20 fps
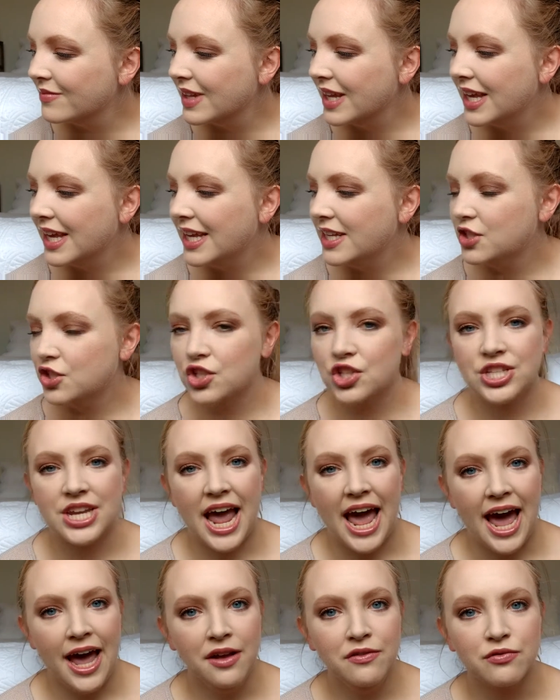it's just
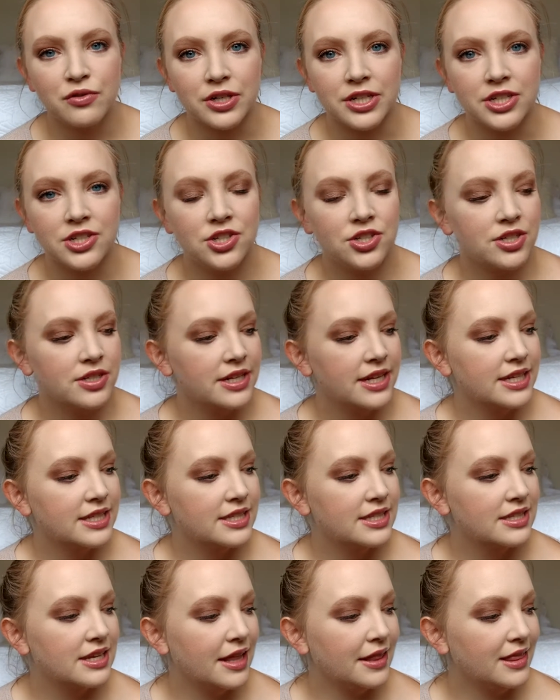average. It's
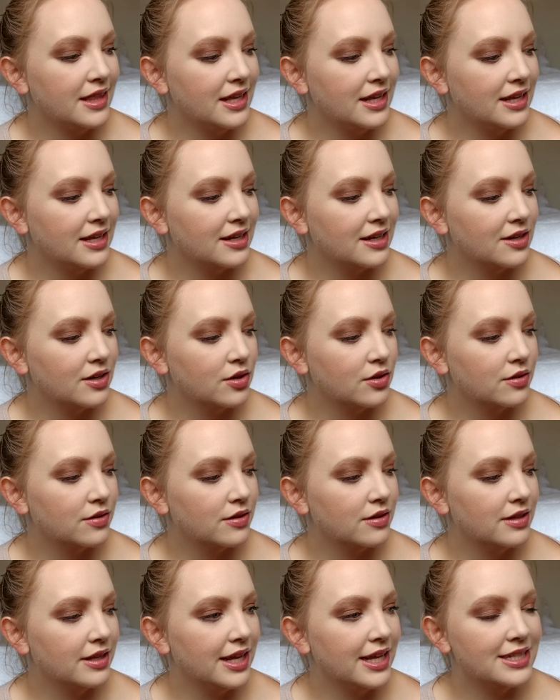nothing
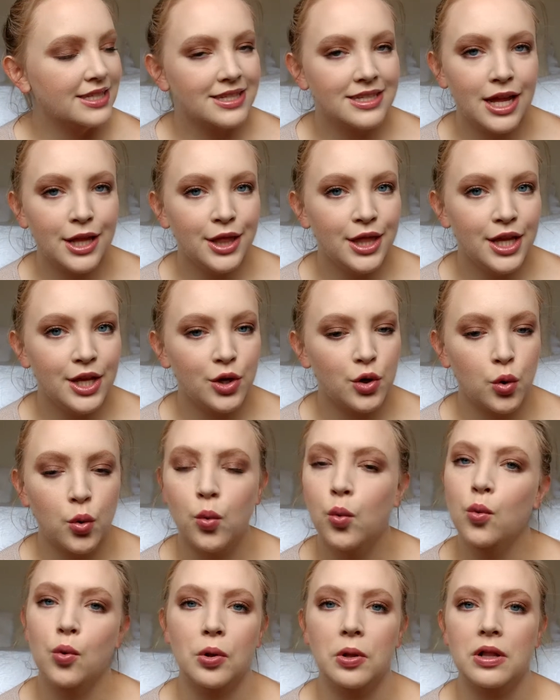
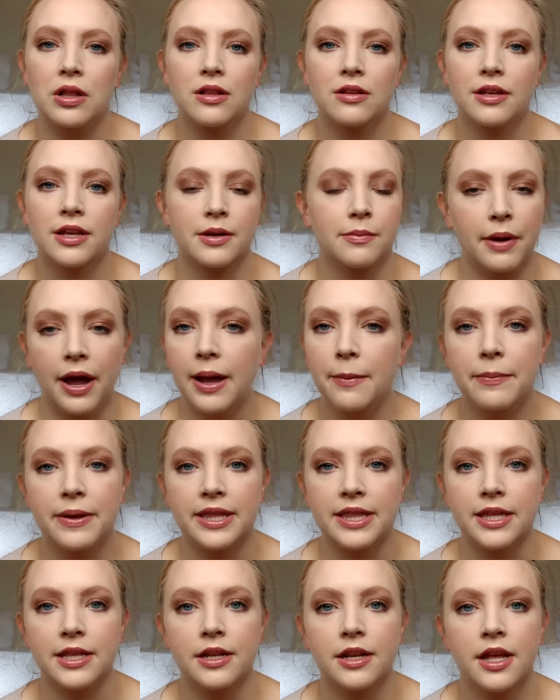cool, in my
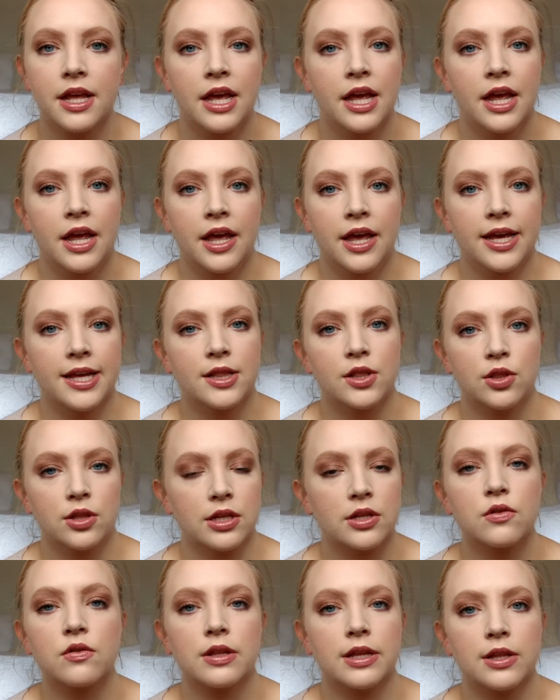opinion. It
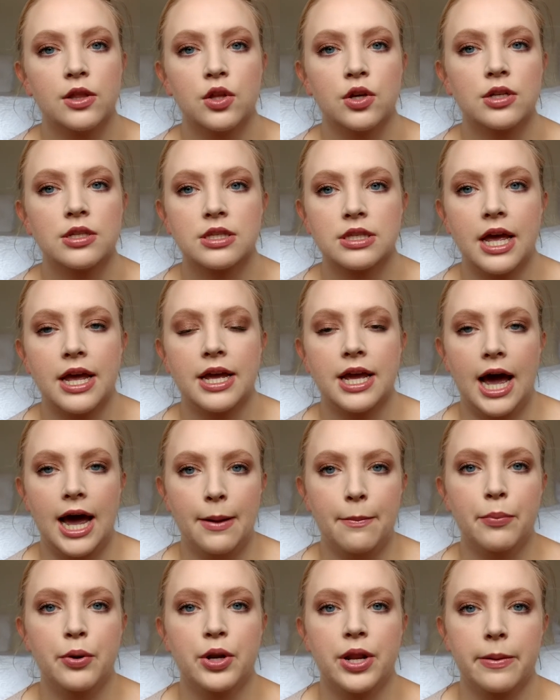literally looks like I
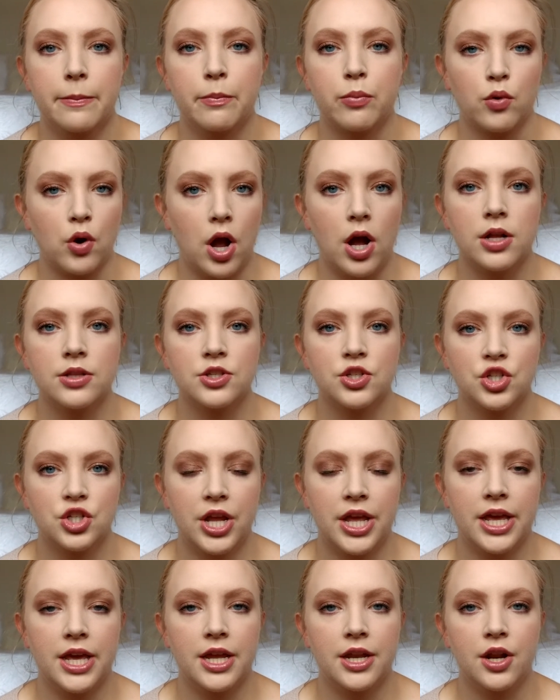put a bronze
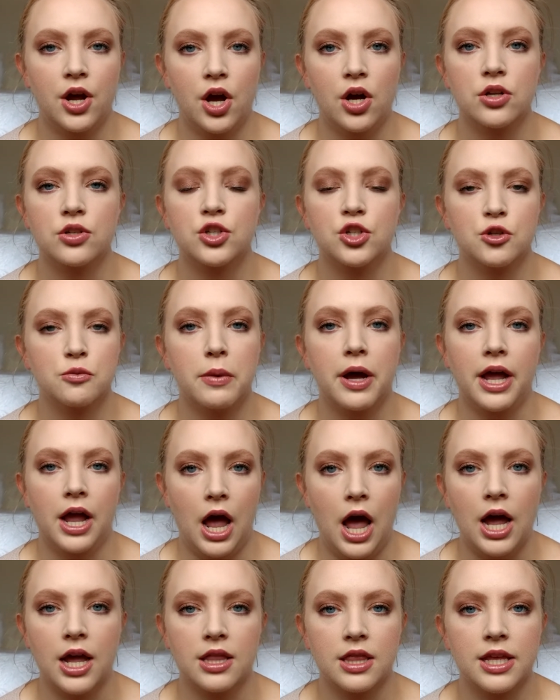shade onto my
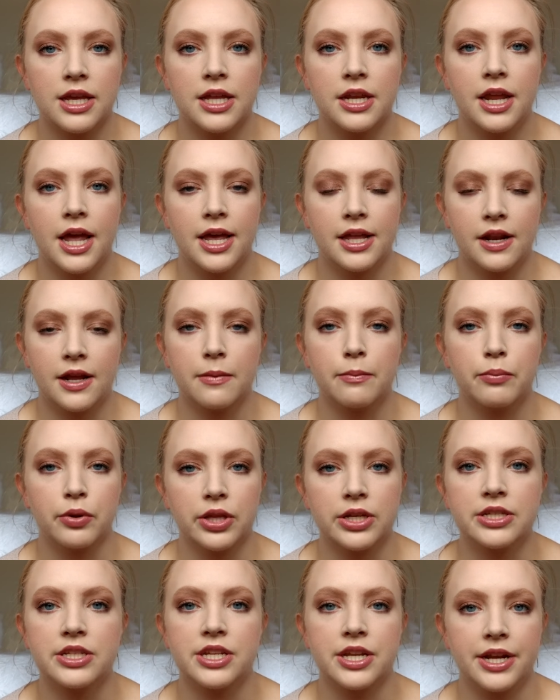eyelid and I
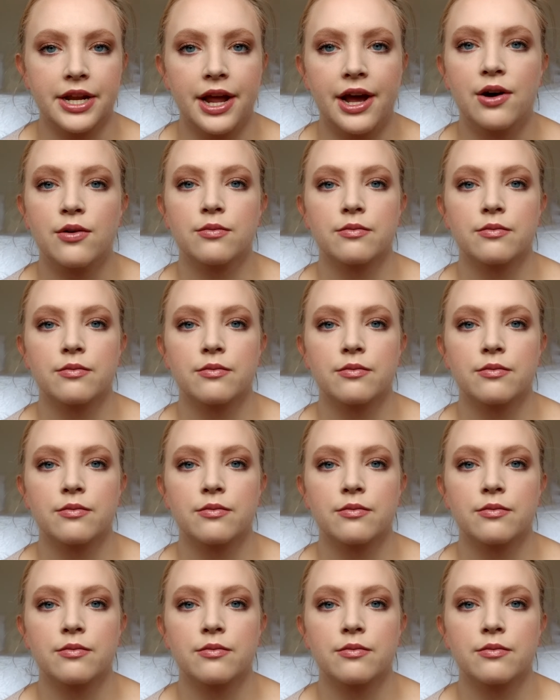blended it out.